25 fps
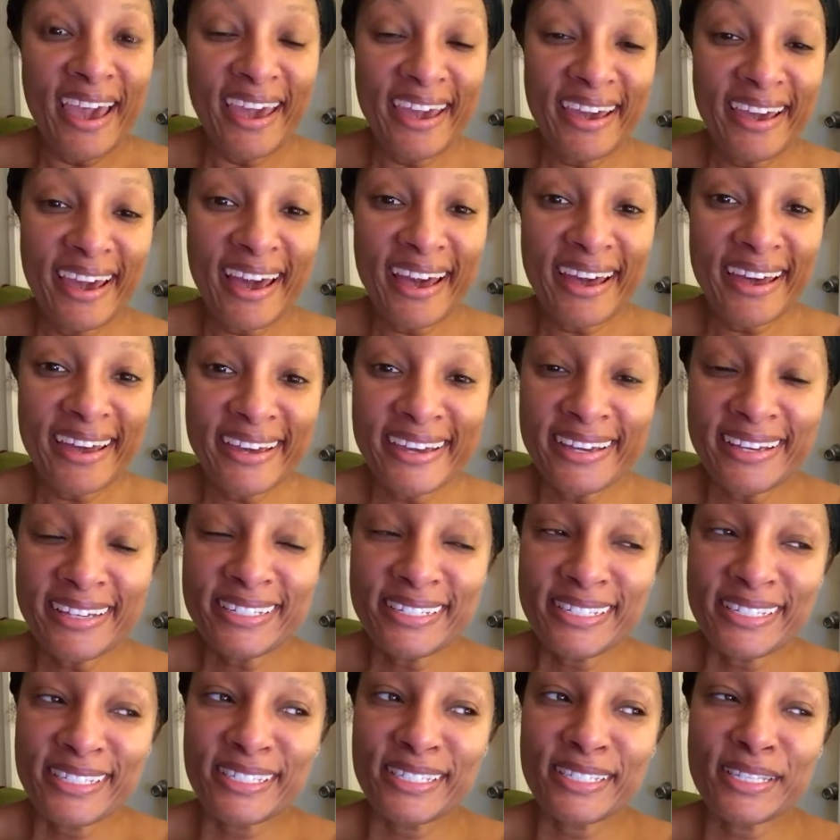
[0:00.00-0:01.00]
Hey
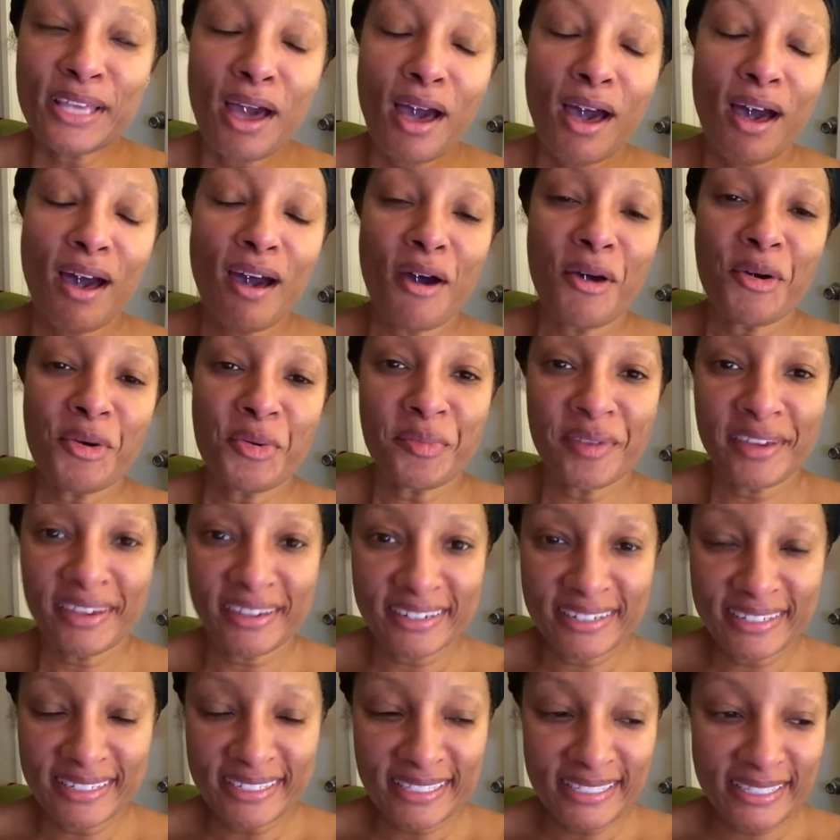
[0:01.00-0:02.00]
guys. Oh my
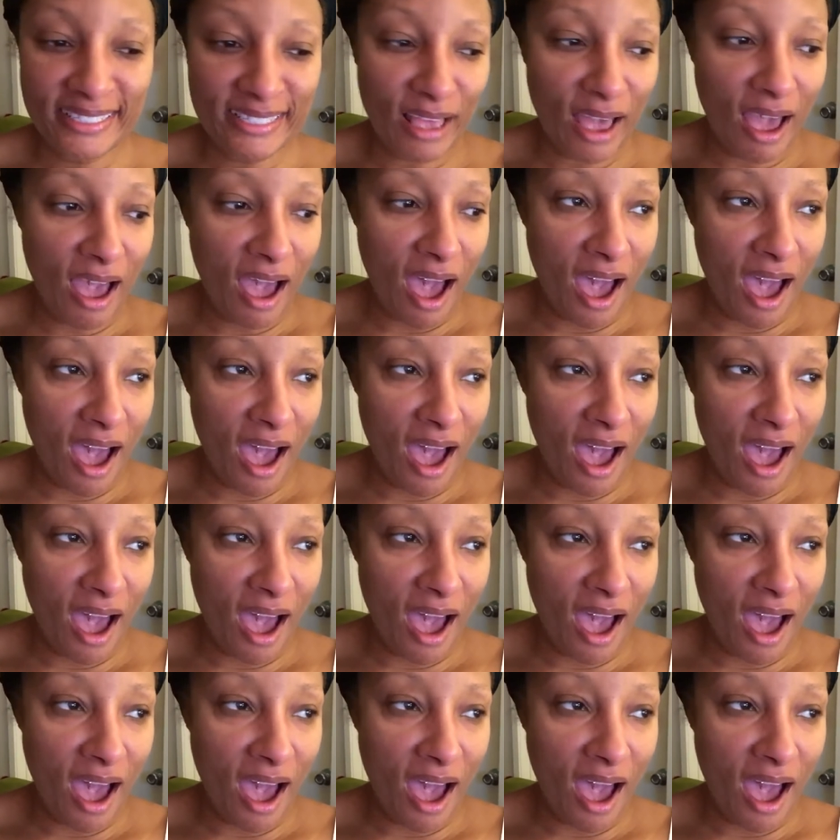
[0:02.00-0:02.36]
goodness.